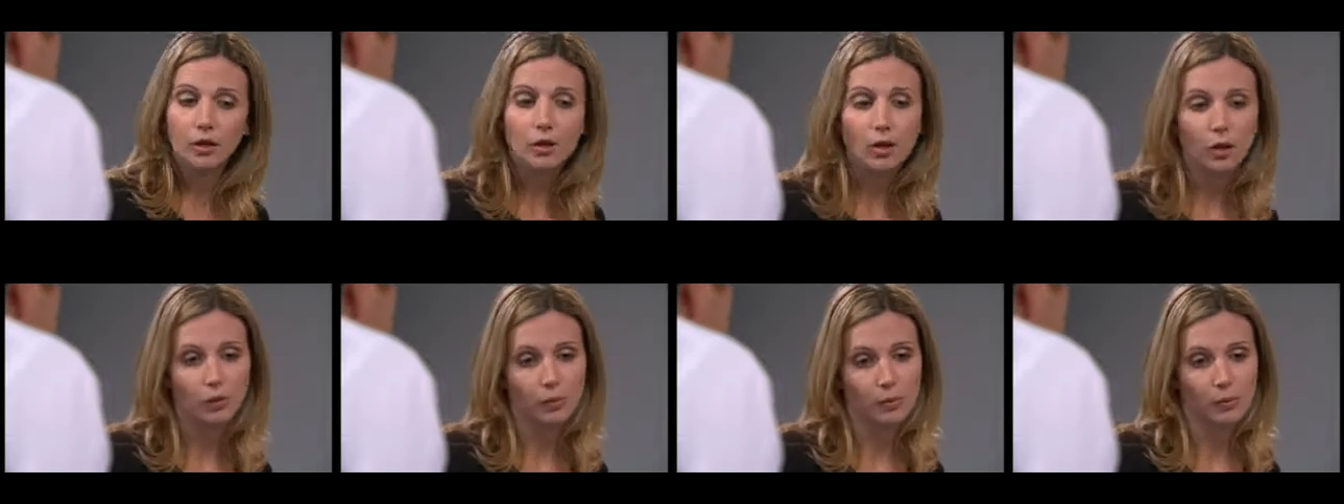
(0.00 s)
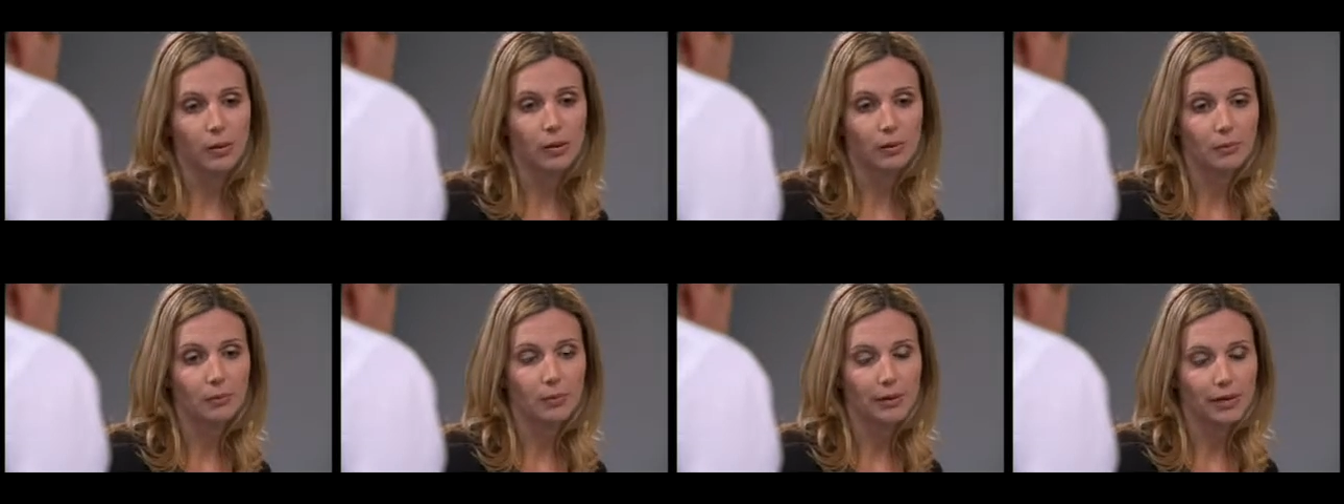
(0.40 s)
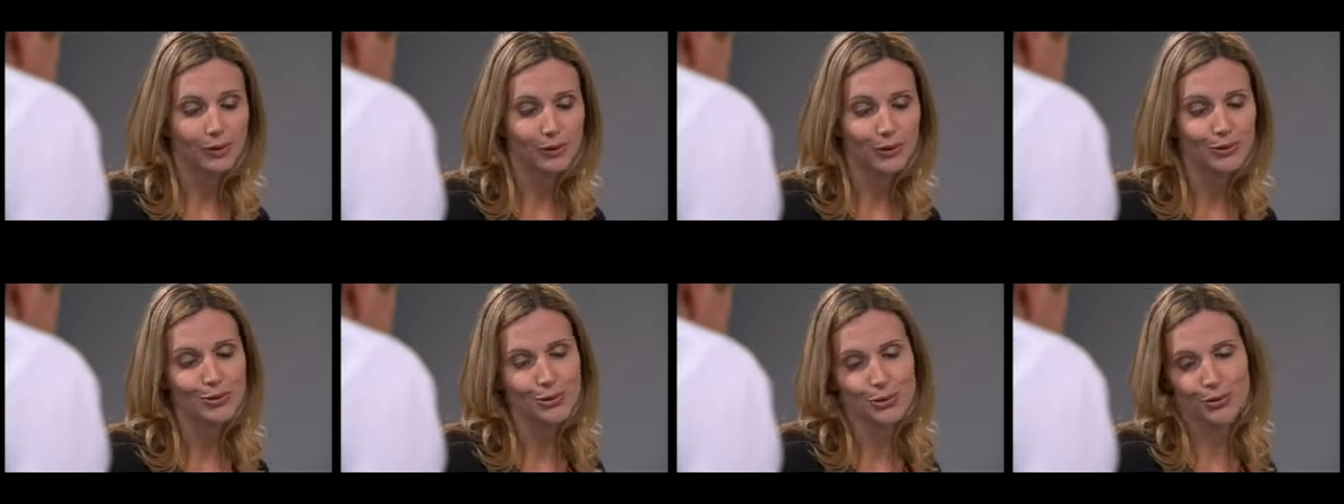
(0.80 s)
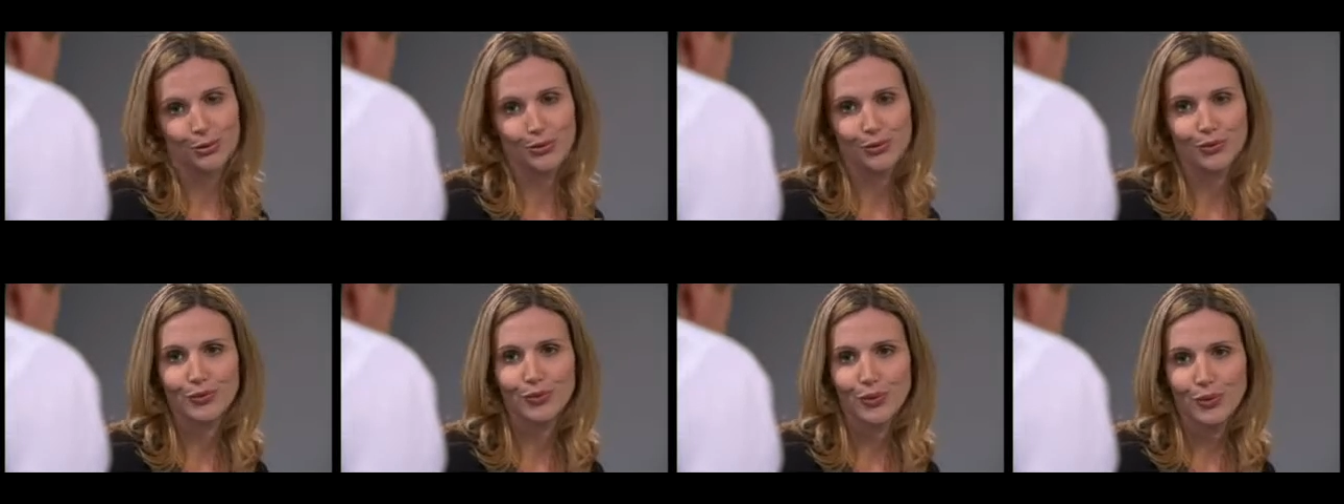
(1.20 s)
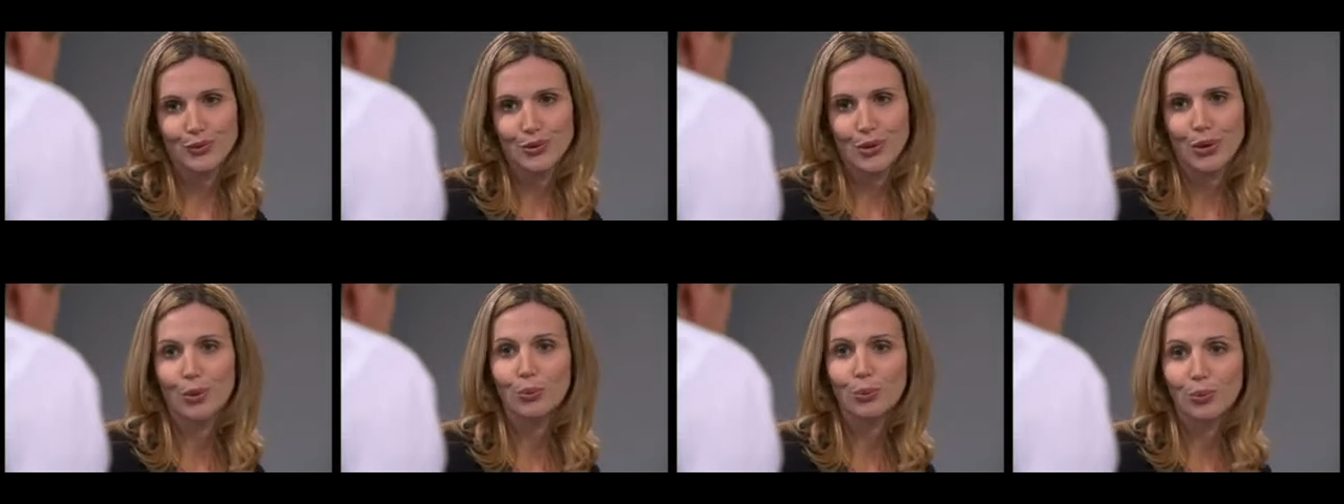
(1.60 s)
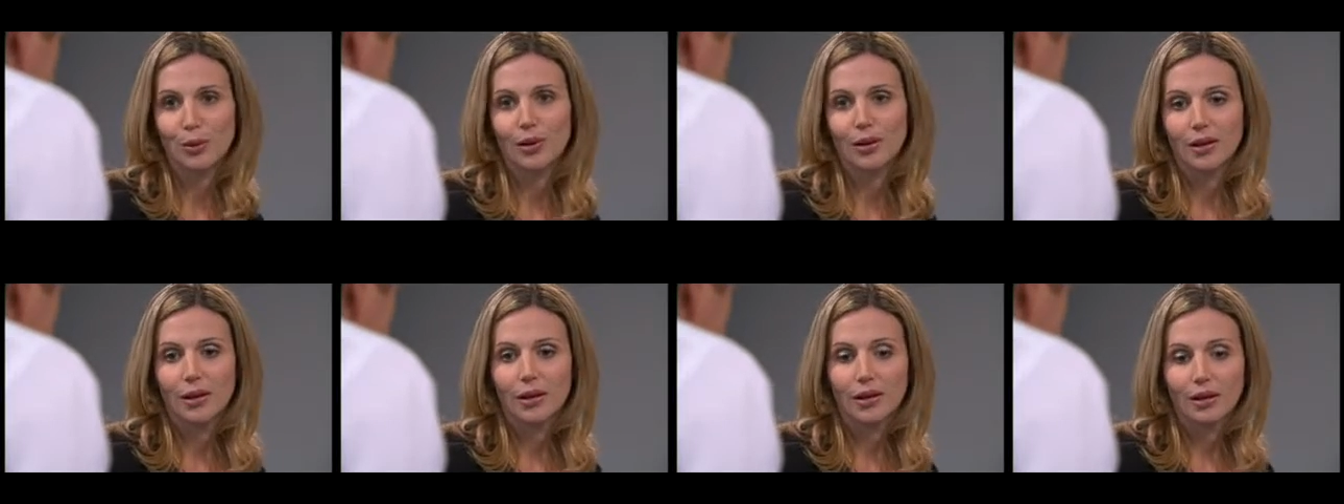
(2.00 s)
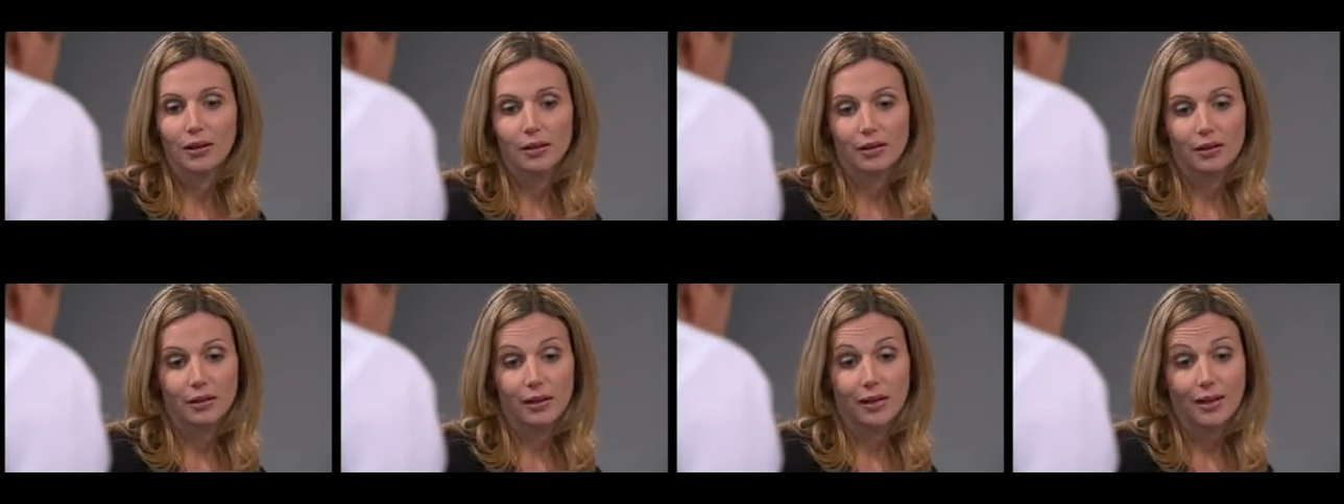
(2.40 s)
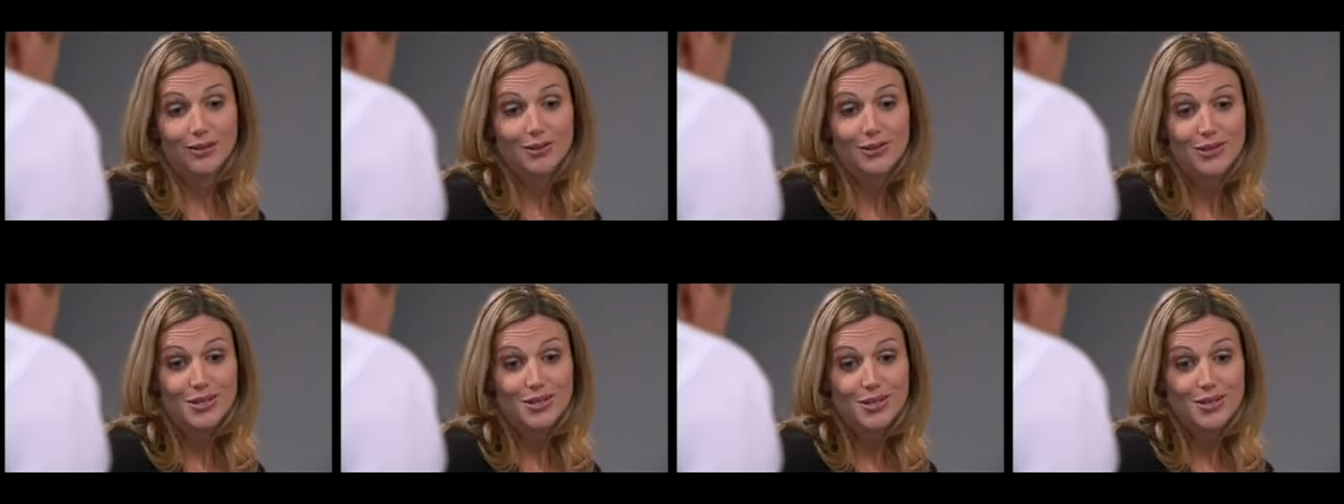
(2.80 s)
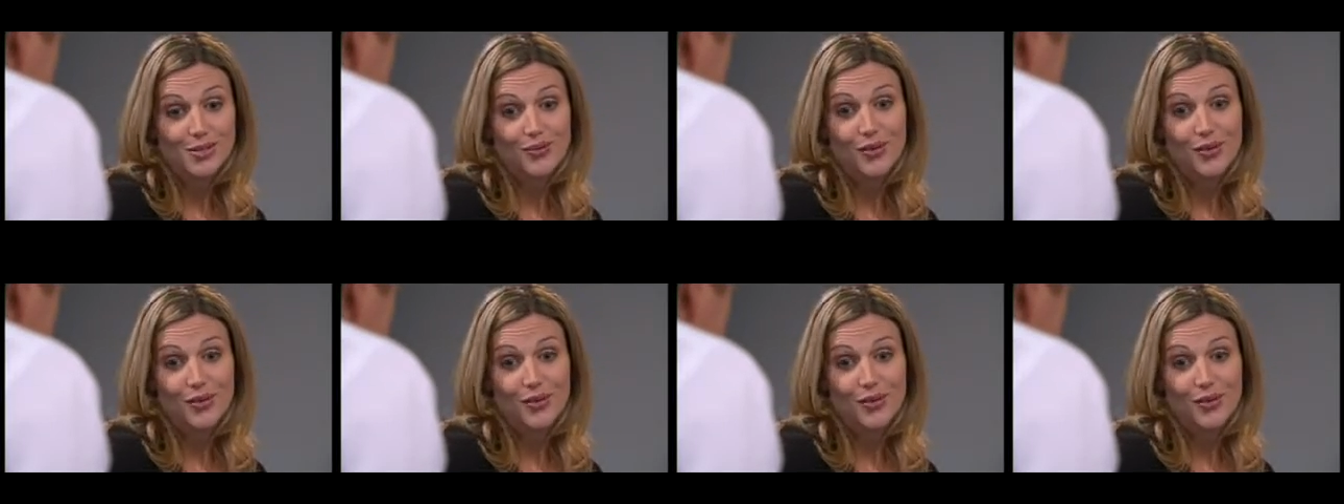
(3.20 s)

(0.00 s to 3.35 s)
No, better the truth than false hope. And she's a